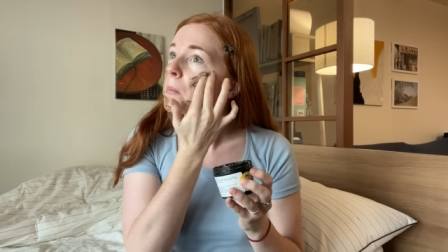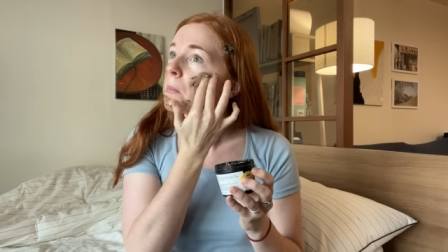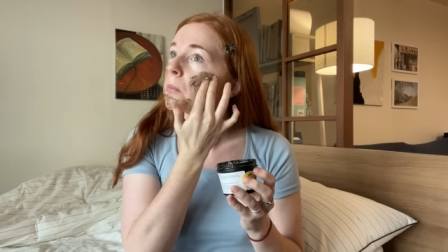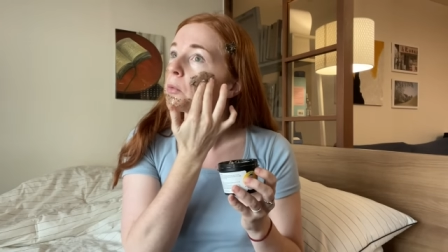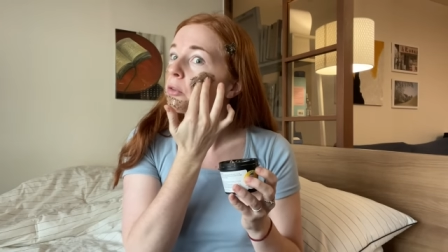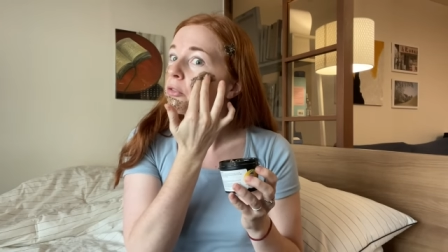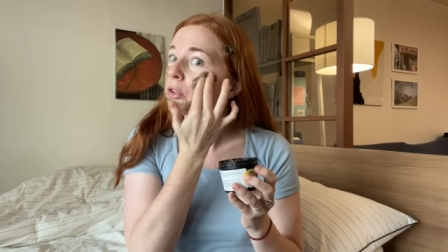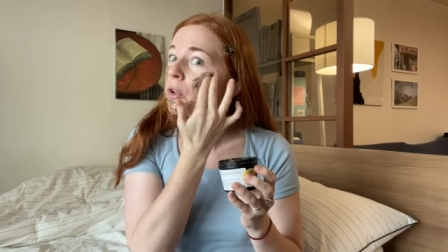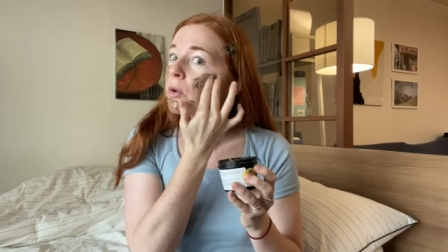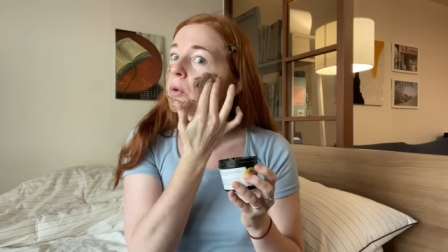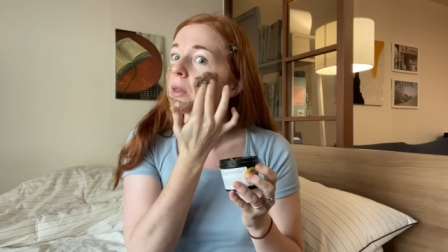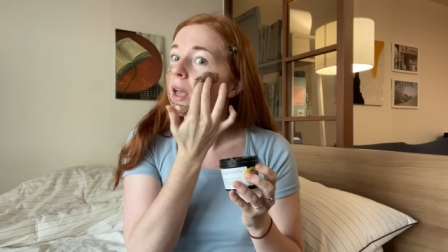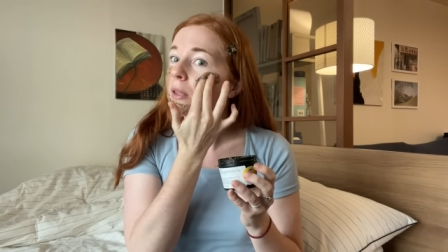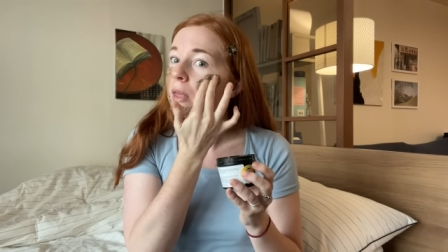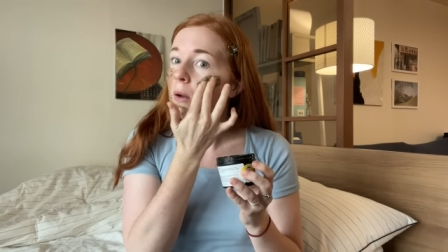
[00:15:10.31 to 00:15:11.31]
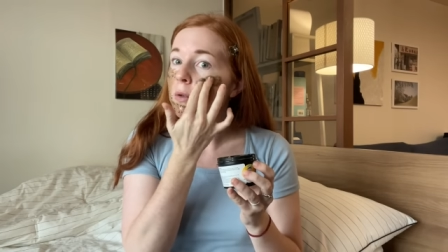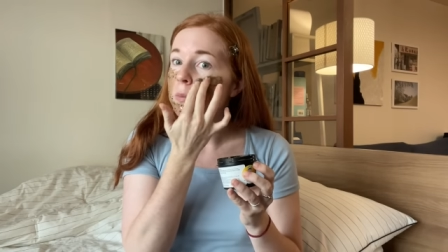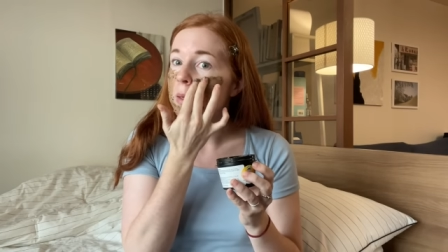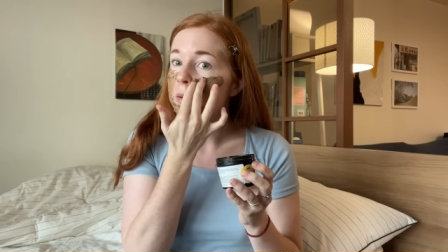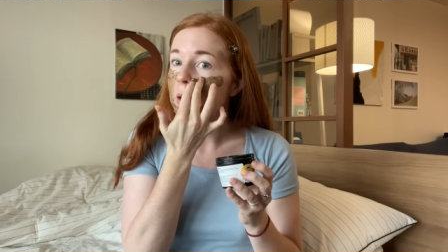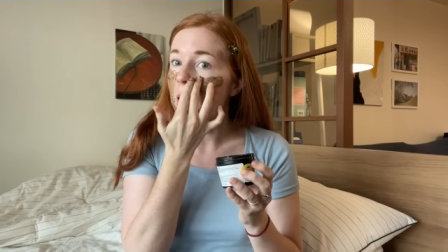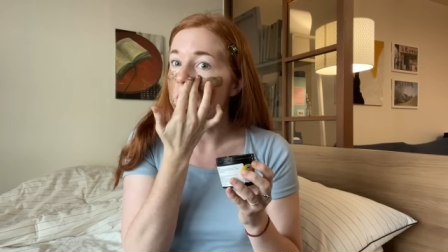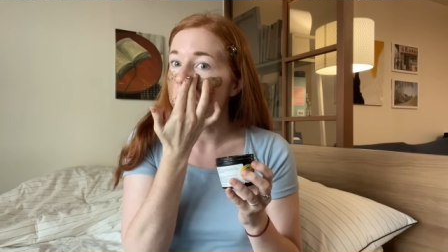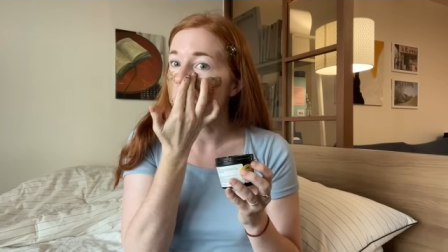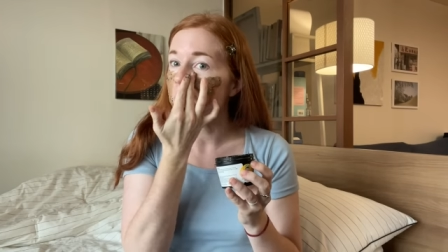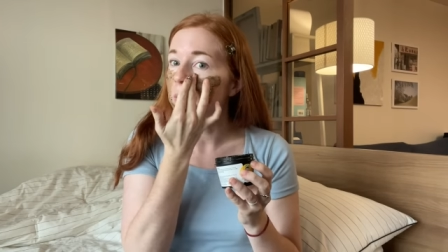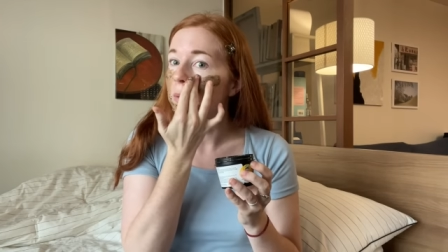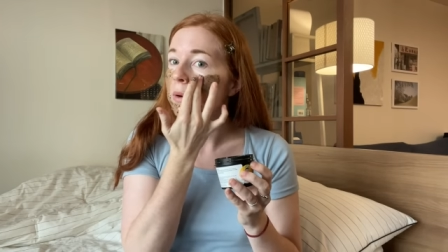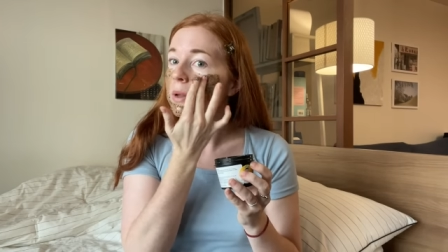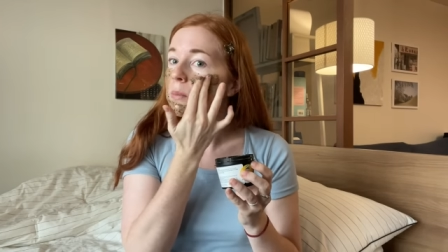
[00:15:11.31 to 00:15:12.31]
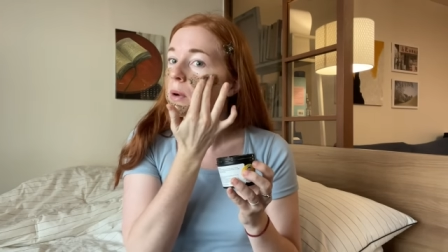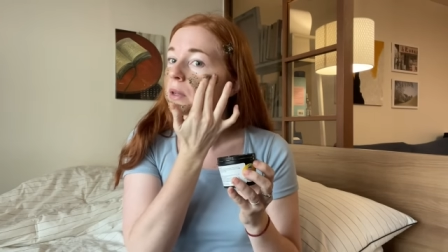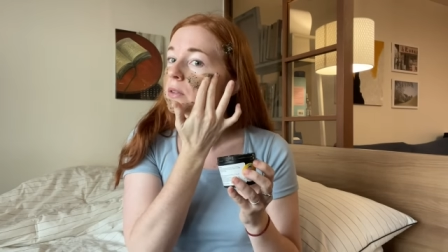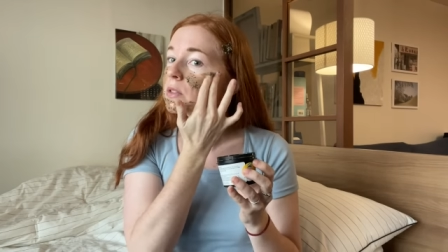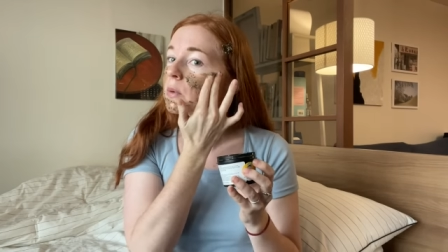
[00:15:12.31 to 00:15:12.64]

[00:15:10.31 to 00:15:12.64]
review, like that was my top priority one.